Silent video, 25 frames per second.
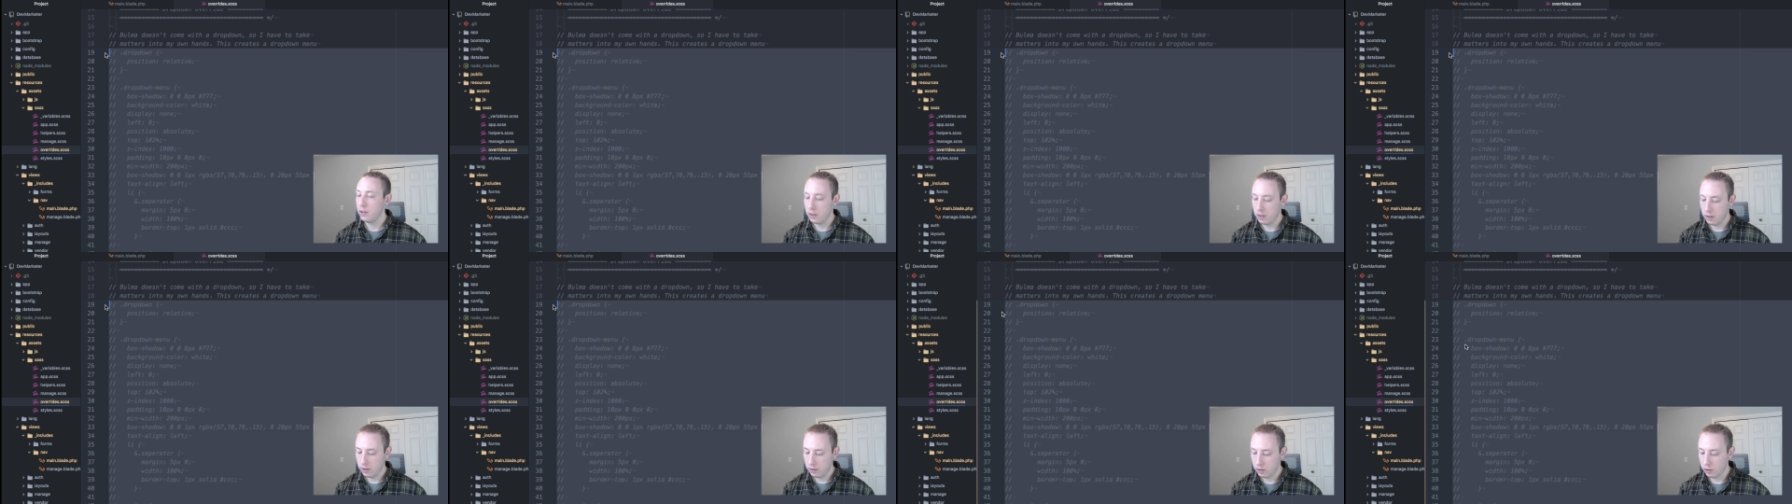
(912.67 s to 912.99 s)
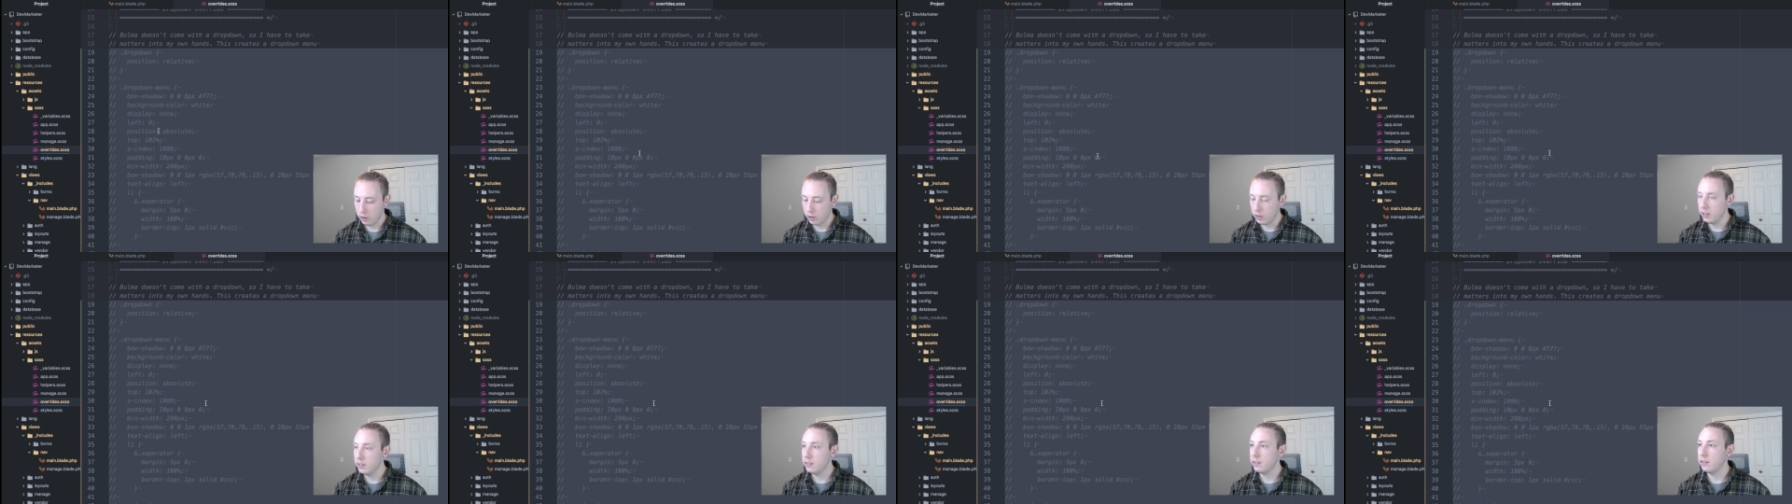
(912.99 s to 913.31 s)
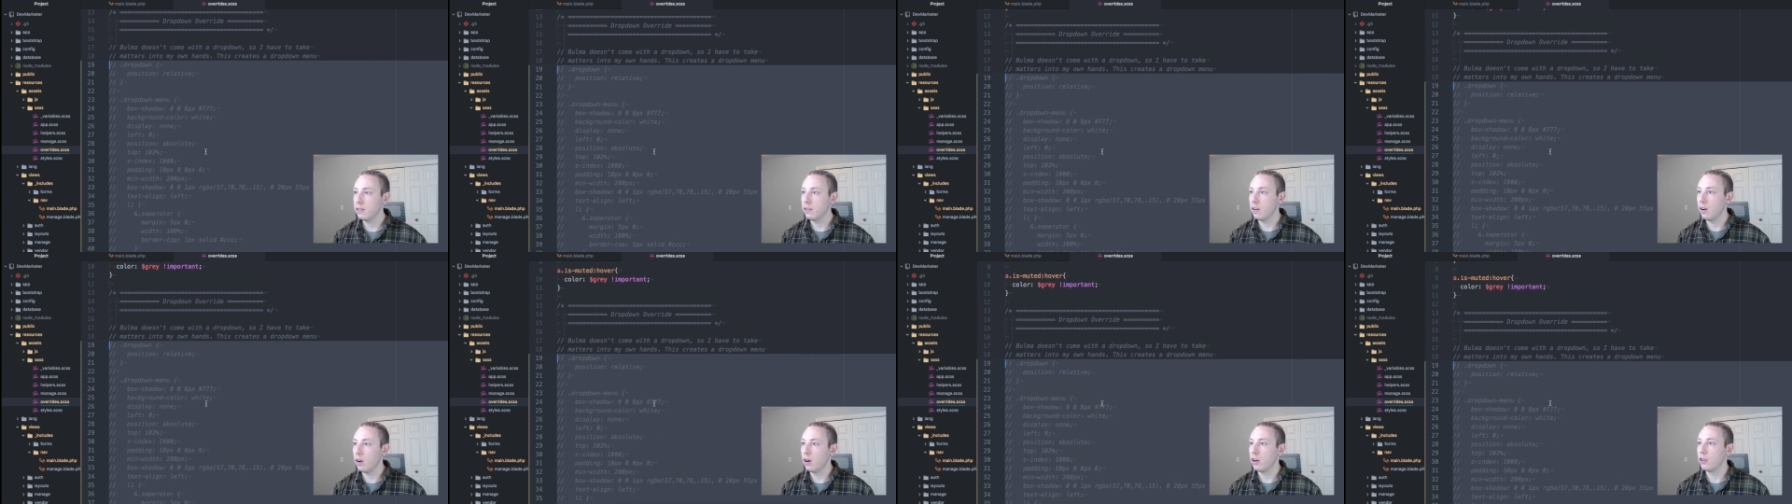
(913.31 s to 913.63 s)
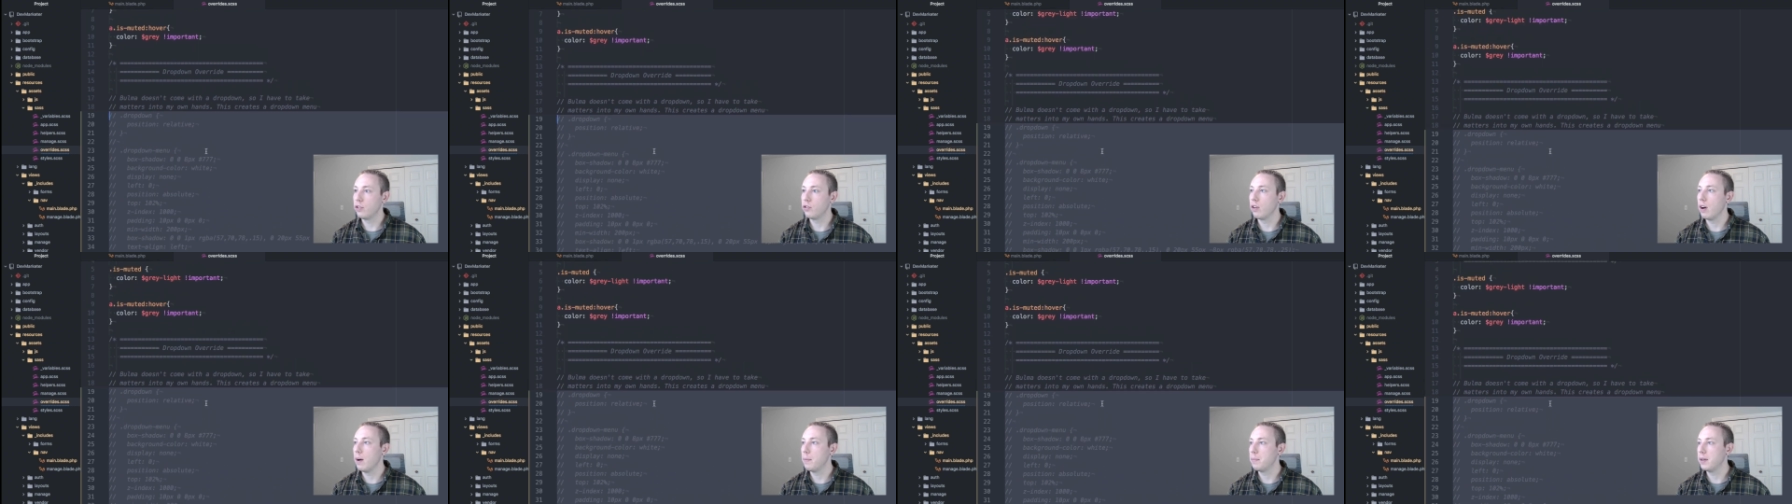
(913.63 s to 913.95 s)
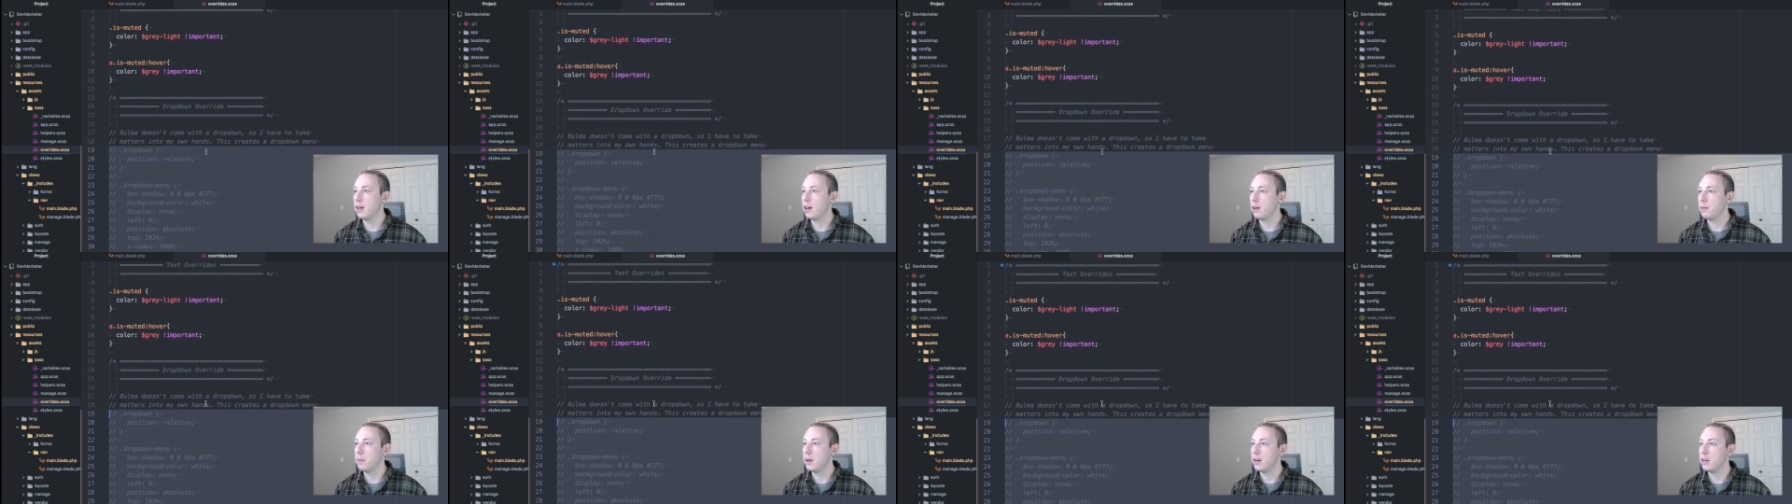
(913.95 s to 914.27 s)
So this is our
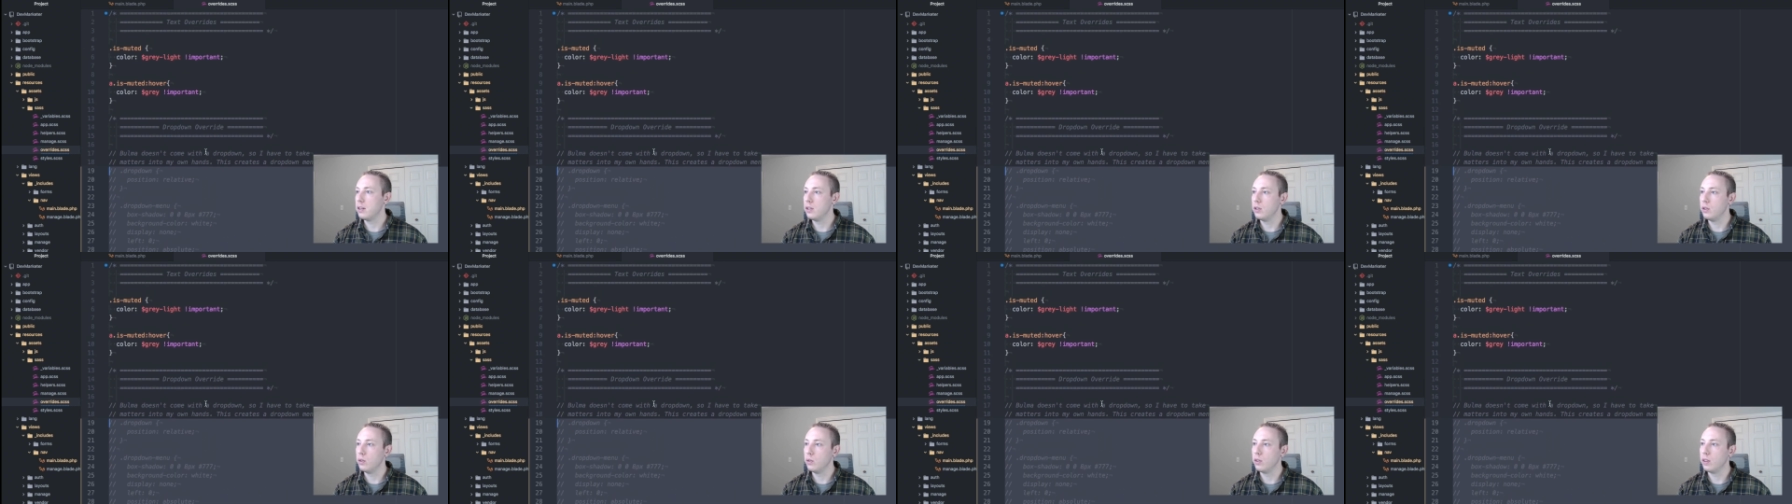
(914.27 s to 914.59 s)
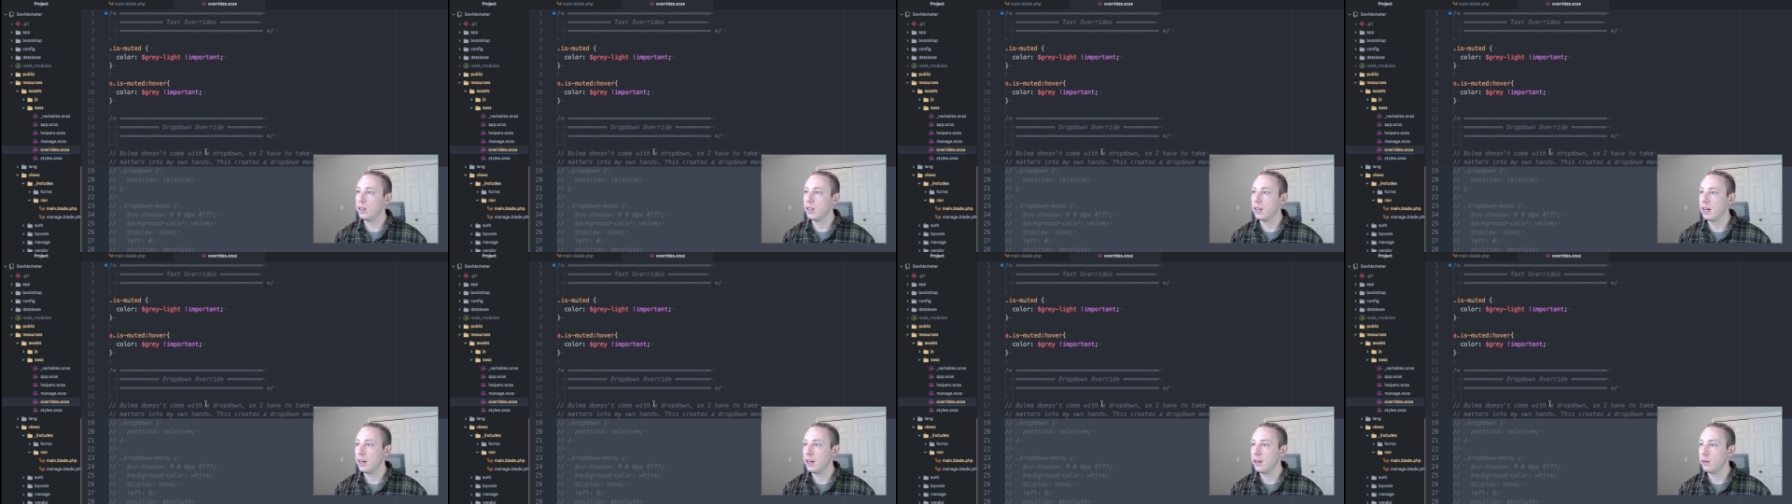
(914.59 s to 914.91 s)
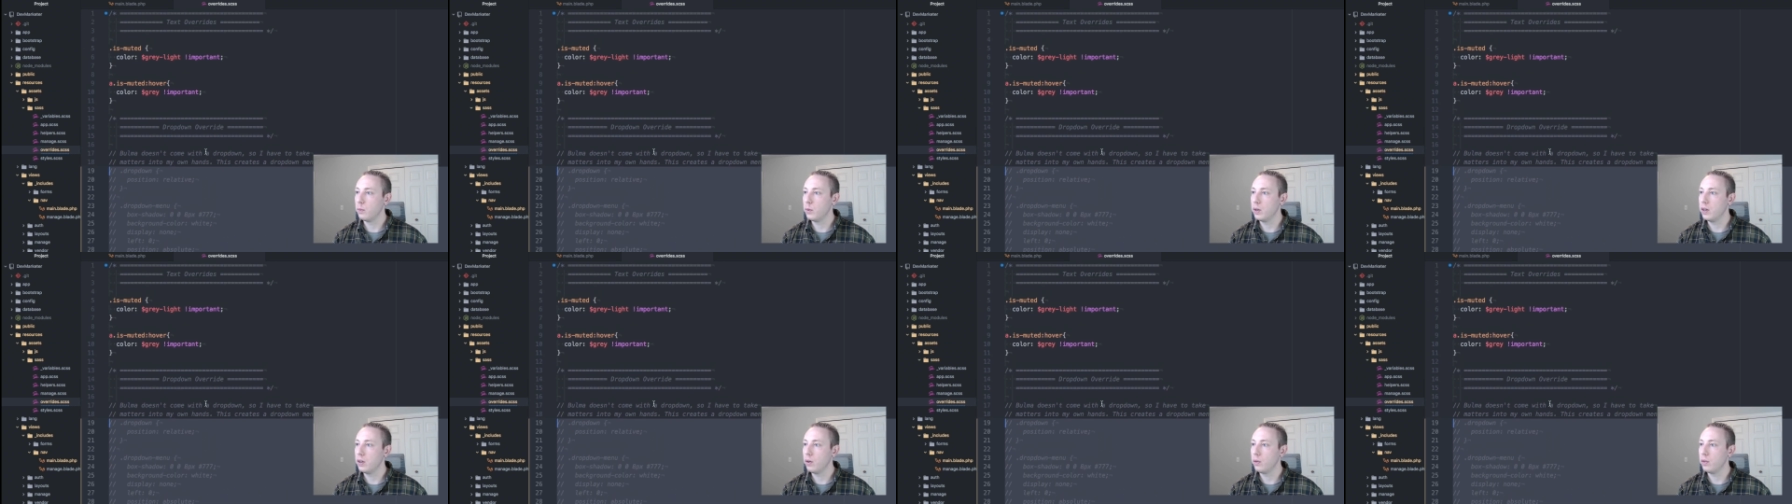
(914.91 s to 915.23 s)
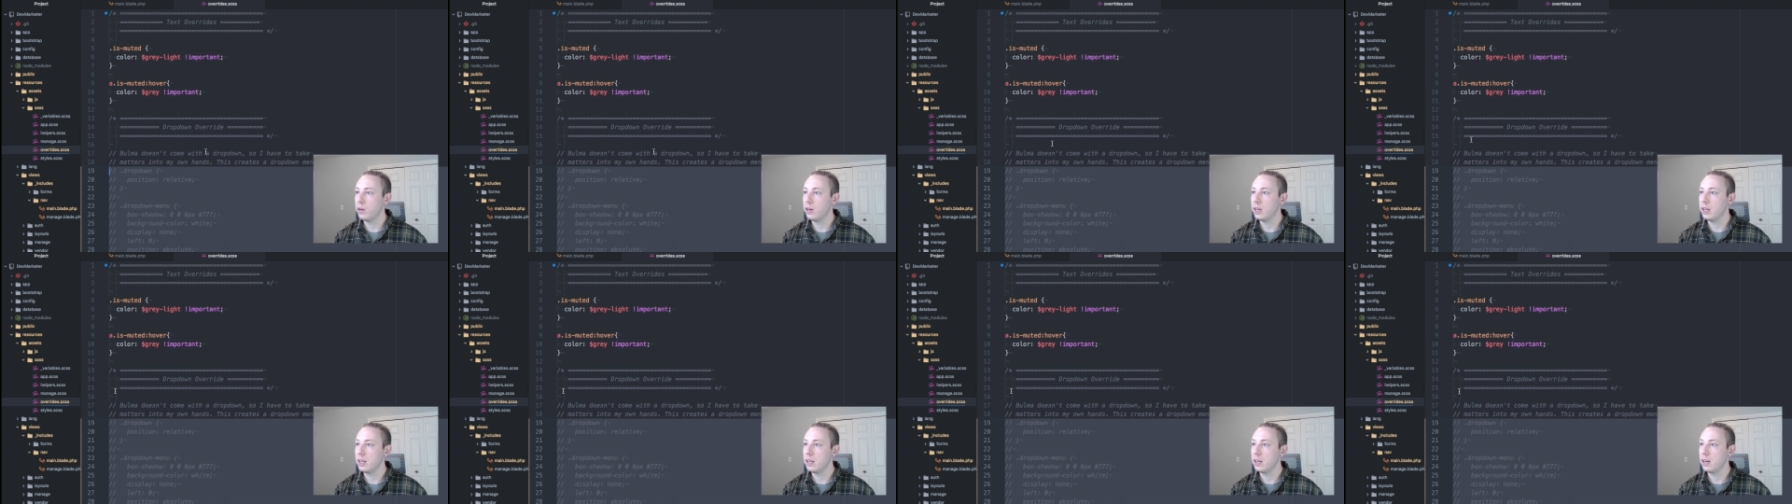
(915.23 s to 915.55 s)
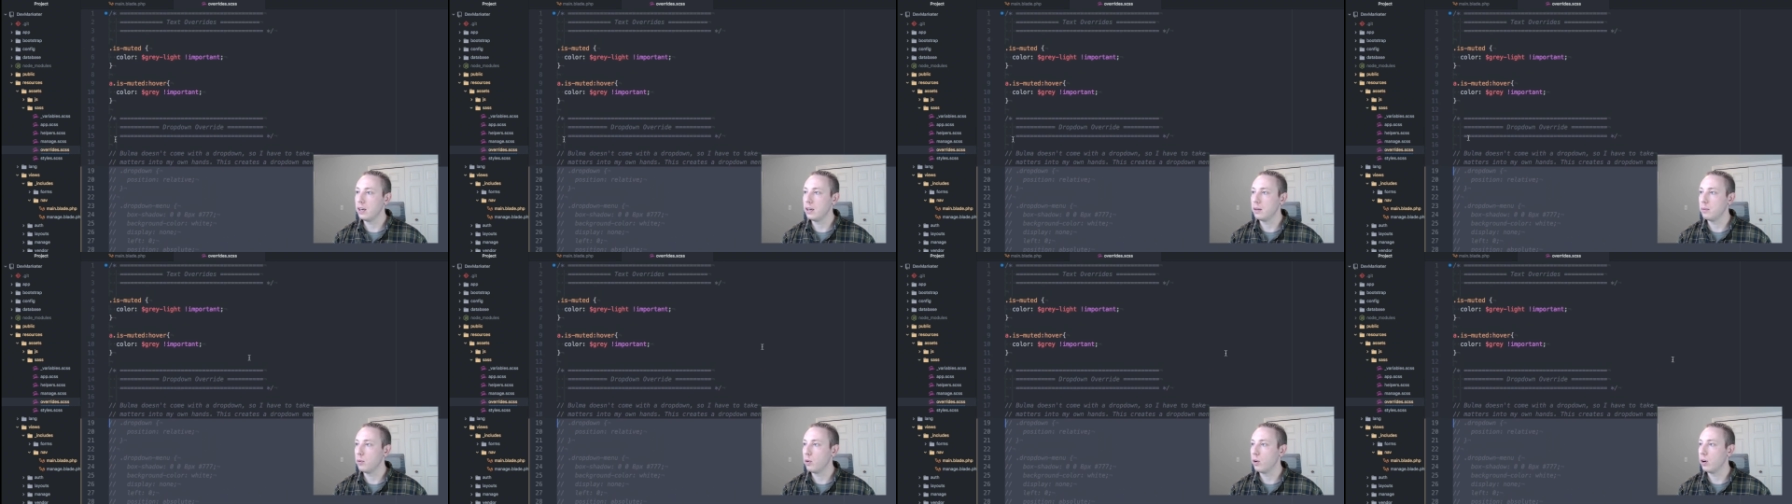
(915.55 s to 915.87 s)
drop-down menu that we don't need
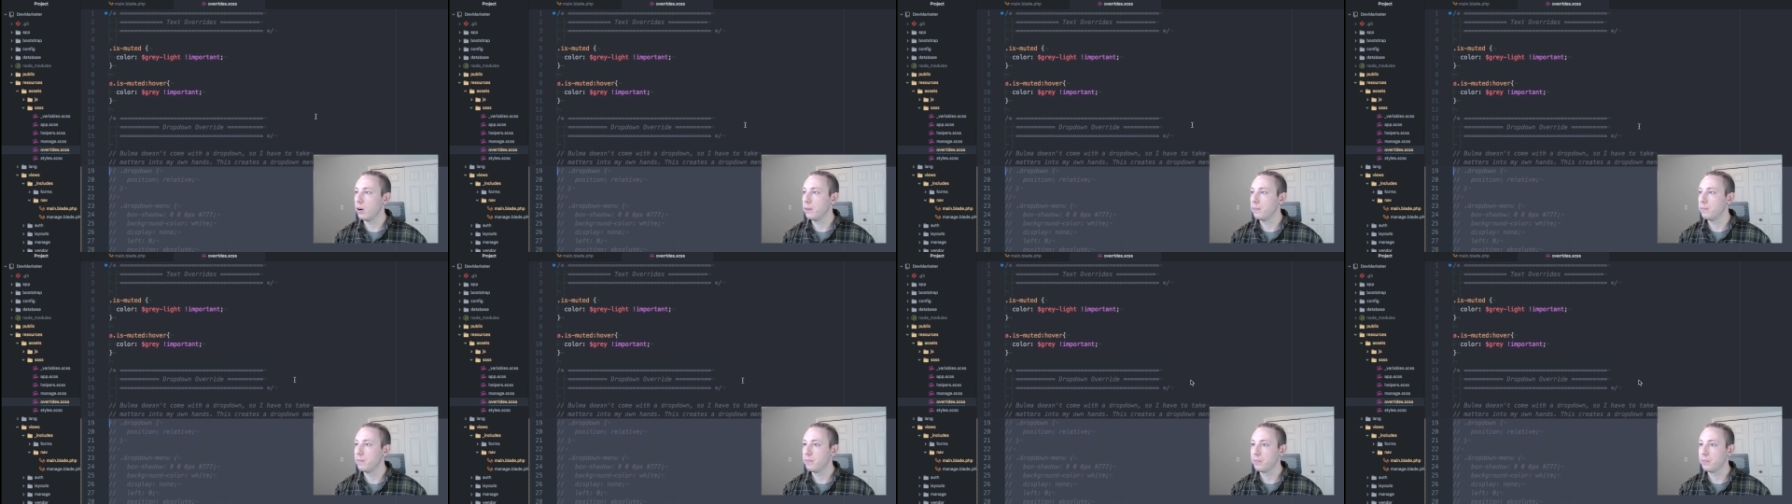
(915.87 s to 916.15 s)
anymore.